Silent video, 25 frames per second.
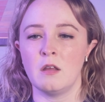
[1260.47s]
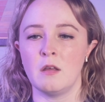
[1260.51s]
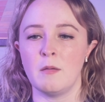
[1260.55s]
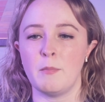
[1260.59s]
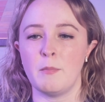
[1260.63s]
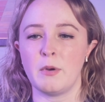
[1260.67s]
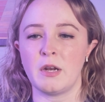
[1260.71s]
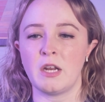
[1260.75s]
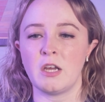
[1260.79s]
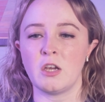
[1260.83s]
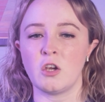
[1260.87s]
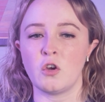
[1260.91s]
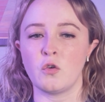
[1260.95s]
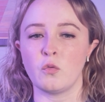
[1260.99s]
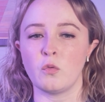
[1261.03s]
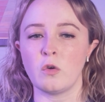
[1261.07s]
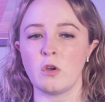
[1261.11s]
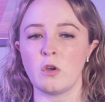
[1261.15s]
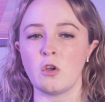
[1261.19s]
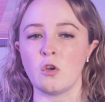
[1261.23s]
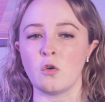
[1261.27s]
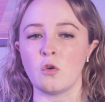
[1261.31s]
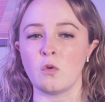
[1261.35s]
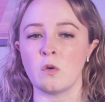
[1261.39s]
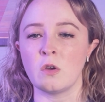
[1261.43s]
but it
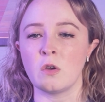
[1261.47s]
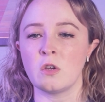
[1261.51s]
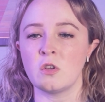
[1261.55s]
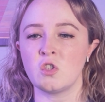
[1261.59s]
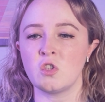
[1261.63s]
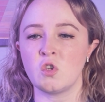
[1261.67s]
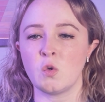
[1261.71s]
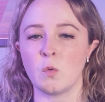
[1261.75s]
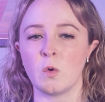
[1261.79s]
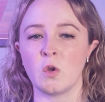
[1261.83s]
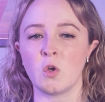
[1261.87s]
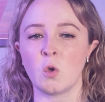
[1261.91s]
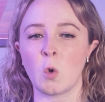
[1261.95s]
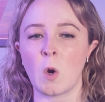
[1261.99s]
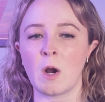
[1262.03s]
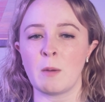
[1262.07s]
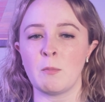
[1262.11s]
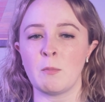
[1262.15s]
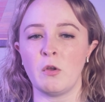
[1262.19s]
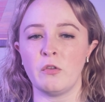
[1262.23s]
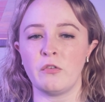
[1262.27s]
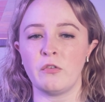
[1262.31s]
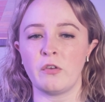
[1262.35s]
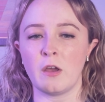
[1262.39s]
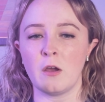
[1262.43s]
grew to a
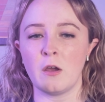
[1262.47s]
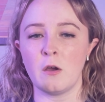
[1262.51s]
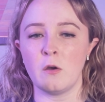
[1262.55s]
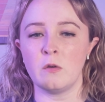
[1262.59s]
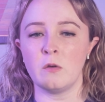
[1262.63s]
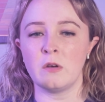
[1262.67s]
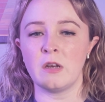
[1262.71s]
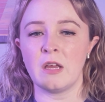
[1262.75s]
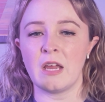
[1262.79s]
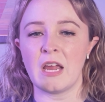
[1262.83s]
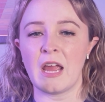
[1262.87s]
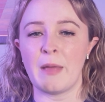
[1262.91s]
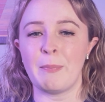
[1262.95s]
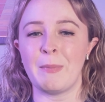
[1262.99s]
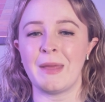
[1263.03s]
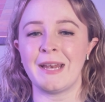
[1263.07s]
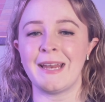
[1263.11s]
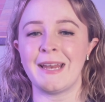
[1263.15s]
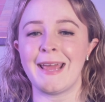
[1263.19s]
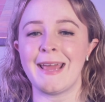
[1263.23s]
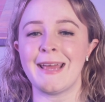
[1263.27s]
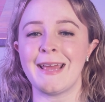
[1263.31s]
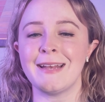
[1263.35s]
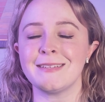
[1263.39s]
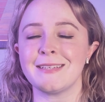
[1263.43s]
normal tone and
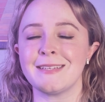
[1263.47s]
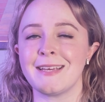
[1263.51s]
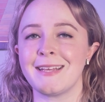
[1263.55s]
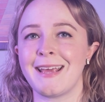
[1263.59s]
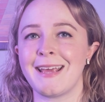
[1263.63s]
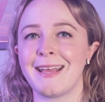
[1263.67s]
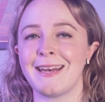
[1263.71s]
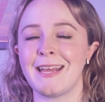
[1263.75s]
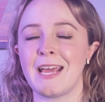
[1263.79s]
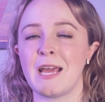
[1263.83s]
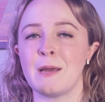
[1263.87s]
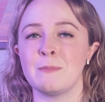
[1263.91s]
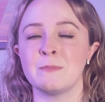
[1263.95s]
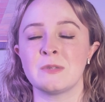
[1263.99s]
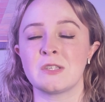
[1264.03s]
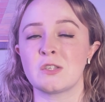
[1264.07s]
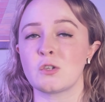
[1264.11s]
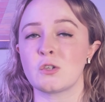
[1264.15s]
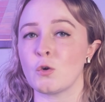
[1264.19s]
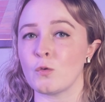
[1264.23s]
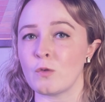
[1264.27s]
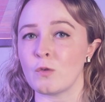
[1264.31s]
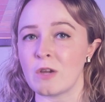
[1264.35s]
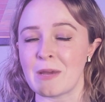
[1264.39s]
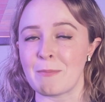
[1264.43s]
then ended in him
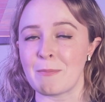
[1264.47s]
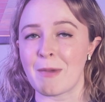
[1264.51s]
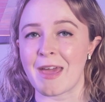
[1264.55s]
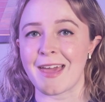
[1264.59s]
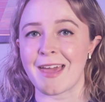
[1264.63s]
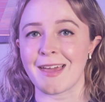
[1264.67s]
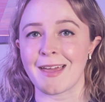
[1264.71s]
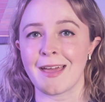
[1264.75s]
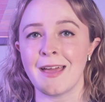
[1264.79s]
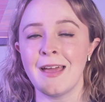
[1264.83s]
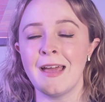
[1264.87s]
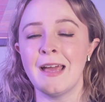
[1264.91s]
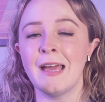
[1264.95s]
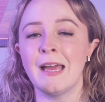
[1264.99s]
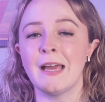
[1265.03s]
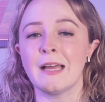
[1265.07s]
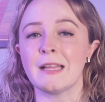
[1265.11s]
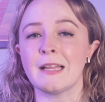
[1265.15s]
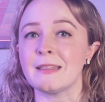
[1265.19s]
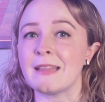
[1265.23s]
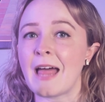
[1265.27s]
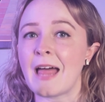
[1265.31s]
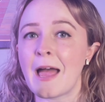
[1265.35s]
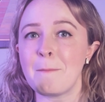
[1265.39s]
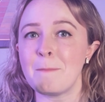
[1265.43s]
screaming,
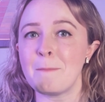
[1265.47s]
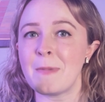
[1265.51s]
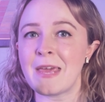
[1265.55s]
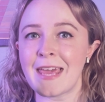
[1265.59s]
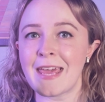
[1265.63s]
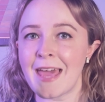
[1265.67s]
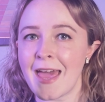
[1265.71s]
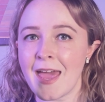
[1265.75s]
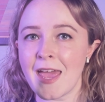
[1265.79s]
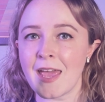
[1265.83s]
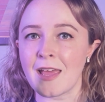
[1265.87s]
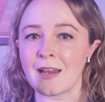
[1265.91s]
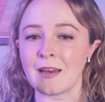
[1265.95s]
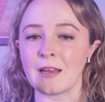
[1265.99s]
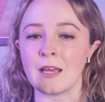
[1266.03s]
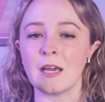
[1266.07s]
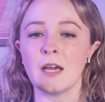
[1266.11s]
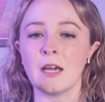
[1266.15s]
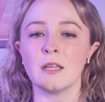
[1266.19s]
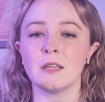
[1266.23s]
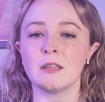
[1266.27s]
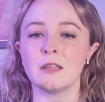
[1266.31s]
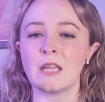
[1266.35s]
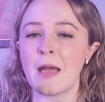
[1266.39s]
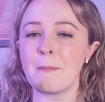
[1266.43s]
"Let me in,
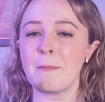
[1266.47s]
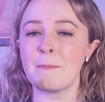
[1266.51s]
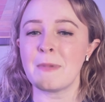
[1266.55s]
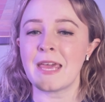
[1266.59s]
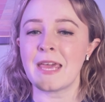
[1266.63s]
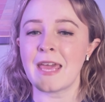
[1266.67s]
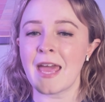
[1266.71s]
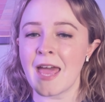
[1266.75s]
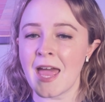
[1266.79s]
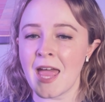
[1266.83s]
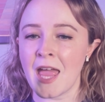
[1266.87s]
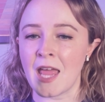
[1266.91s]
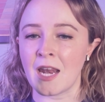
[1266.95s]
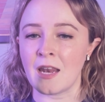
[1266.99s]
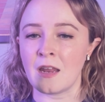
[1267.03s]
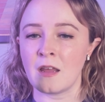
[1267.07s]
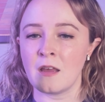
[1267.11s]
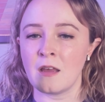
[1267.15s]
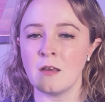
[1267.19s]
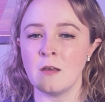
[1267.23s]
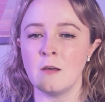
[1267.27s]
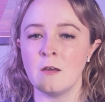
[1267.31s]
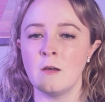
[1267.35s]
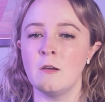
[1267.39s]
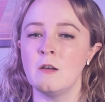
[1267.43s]
let me in."
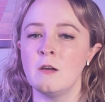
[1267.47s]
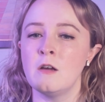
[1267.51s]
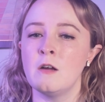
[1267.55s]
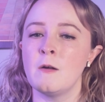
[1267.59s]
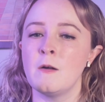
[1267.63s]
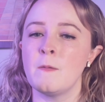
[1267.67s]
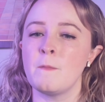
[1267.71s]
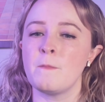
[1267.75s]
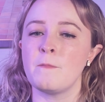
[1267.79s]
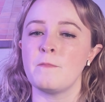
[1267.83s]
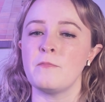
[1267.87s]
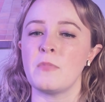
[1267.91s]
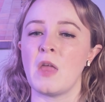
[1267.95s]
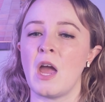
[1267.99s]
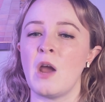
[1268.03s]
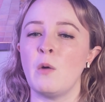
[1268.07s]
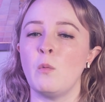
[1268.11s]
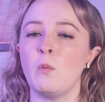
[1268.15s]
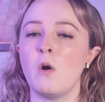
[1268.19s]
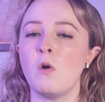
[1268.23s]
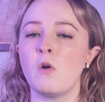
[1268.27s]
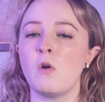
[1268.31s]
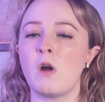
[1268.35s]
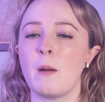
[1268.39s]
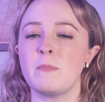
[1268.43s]
I
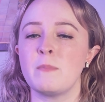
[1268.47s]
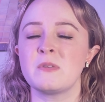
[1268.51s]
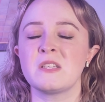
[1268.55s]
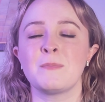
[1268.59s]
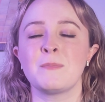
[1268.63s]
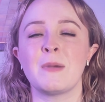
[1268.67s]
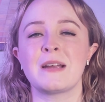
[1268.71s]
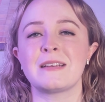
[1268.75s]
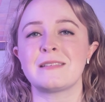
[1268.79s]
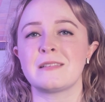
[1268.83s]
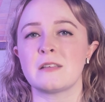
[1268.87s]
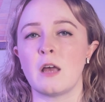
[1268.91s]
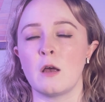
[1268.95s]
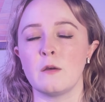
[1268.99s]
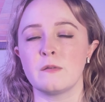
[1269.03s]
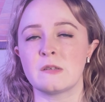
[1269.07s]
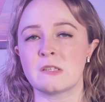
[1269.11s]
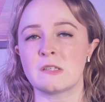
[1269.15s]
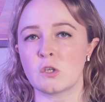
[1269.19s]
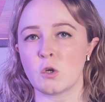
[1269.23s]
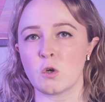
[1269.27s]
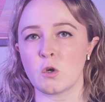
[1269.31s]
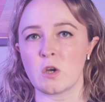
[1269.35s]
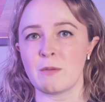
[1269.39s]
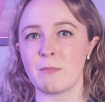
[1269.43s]
woke up to myself
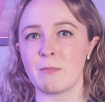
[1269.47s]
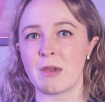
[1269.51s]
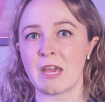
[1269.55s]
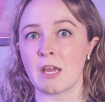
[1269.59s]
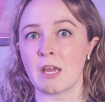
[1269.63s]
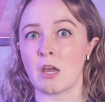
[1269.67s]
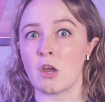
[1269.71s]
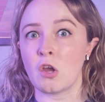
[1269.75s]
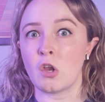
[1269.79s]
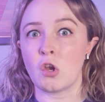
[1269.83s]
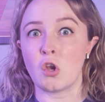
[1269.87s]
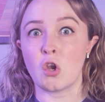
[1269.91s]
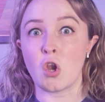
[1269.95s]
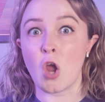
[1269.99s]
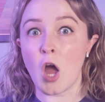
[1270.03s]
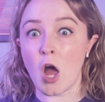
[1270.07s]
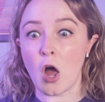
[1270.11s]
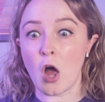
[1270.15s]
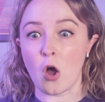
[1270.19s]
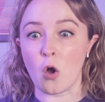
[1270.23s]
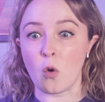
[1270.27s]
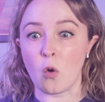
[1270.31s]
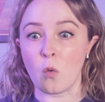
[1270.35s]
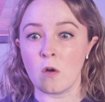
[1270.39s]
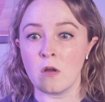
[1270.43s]
screaming,
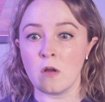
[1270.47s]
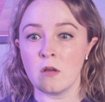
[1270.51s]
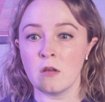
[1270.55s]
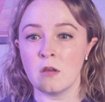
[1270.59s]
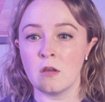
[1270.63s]
"No,"